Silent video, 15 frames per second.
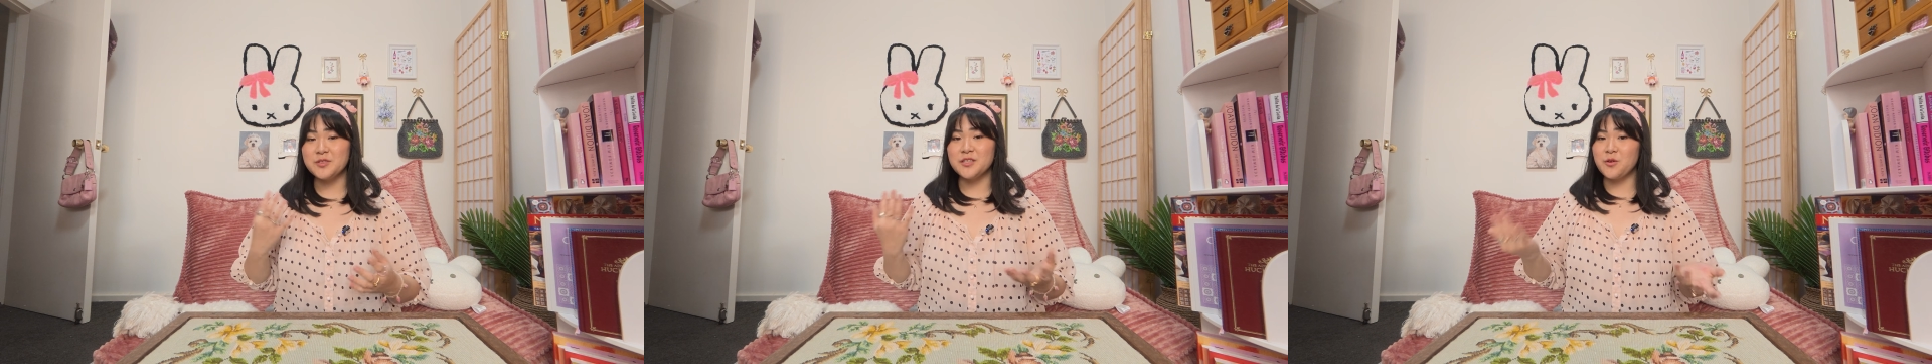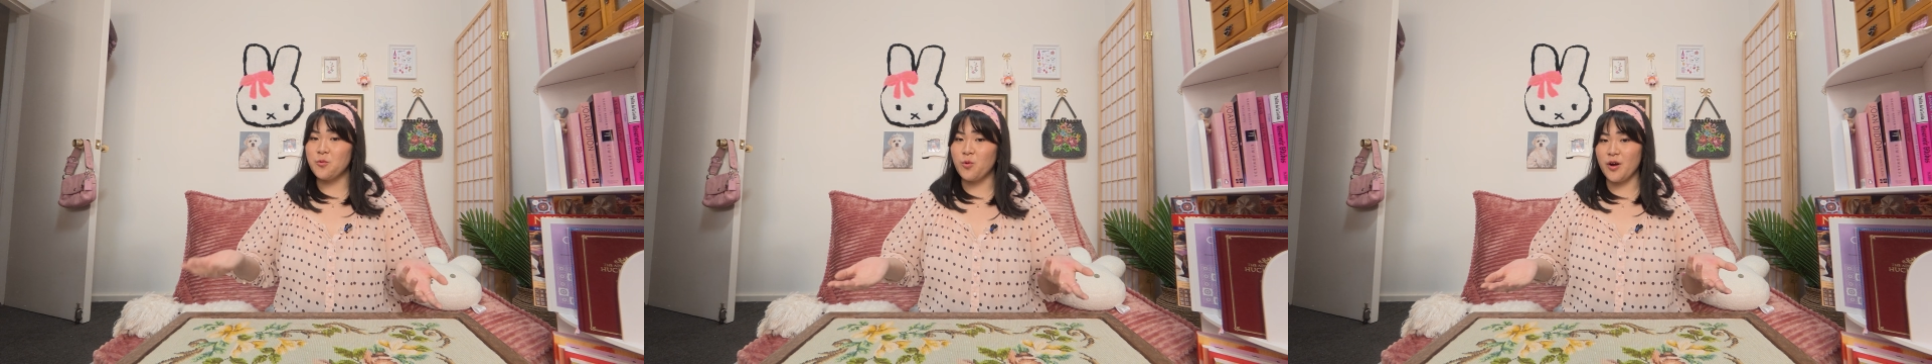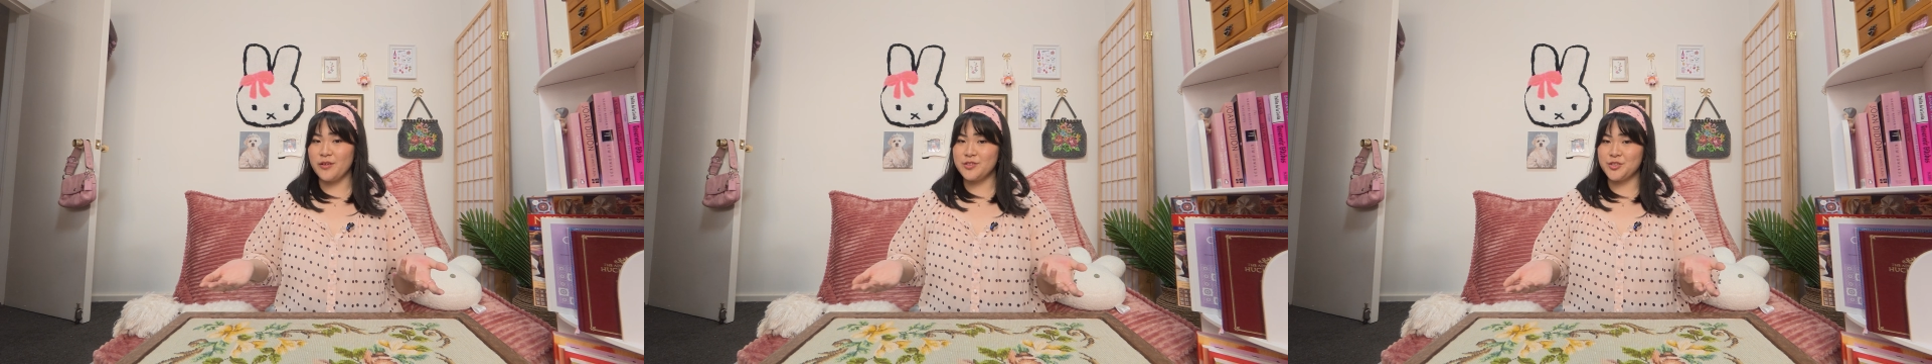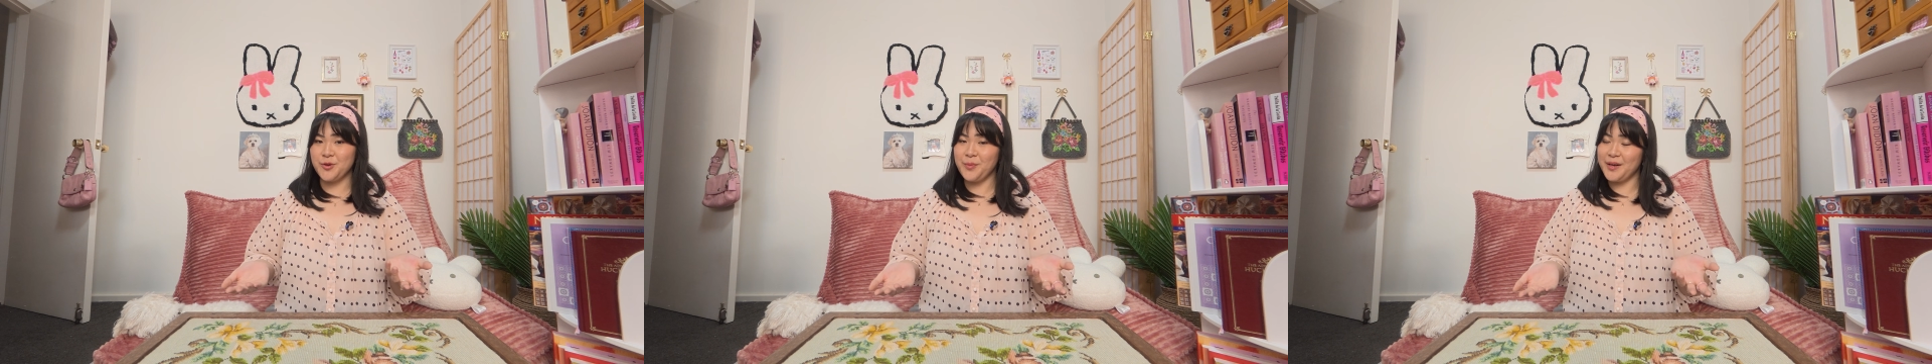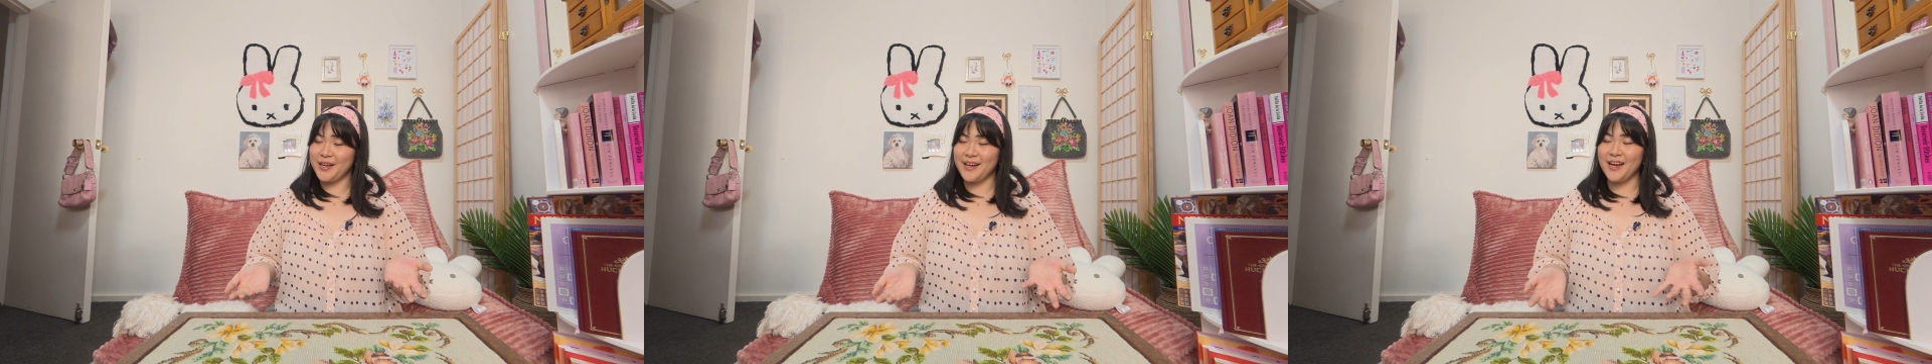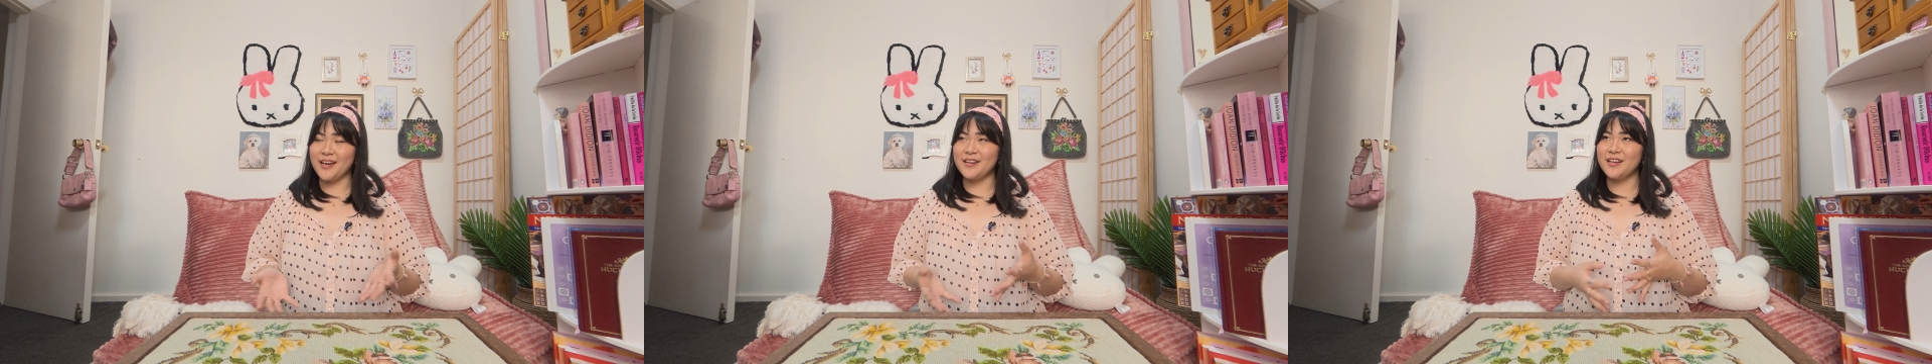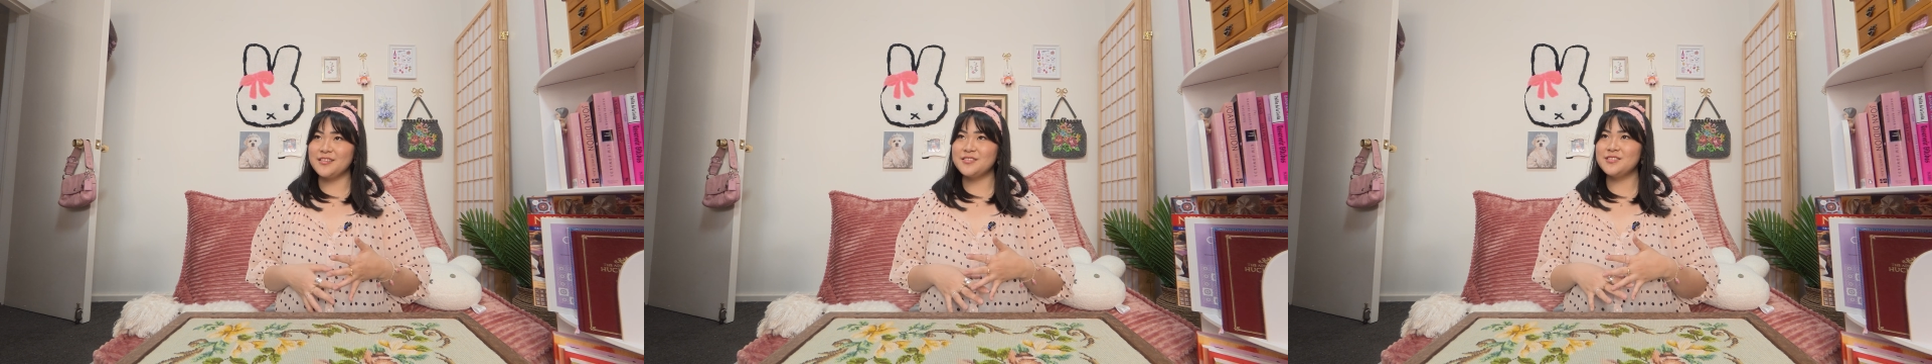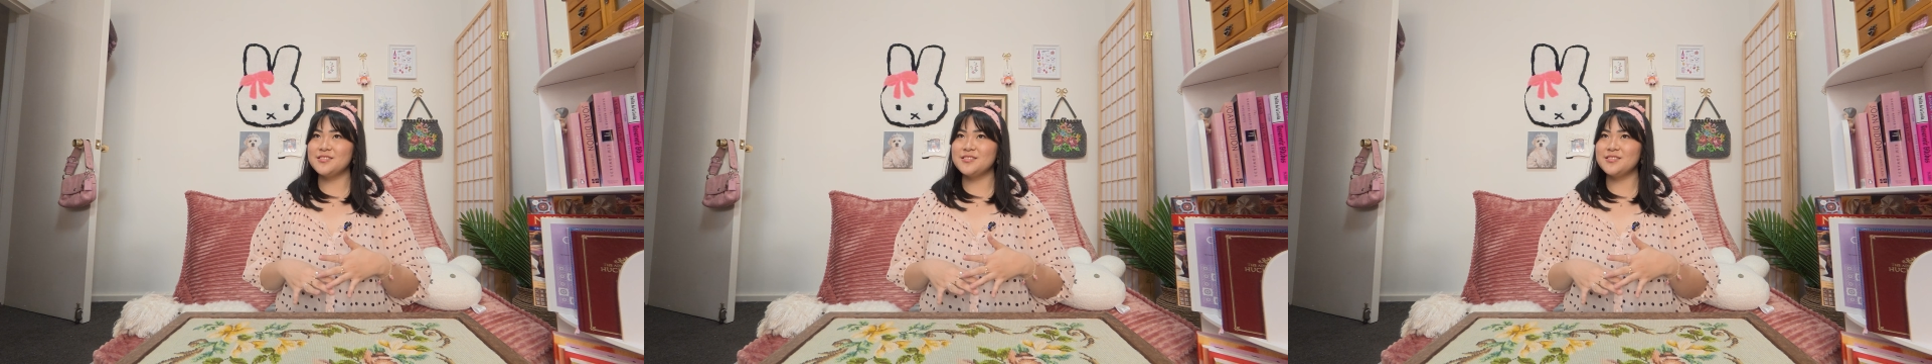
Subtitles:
was in a workshop and I had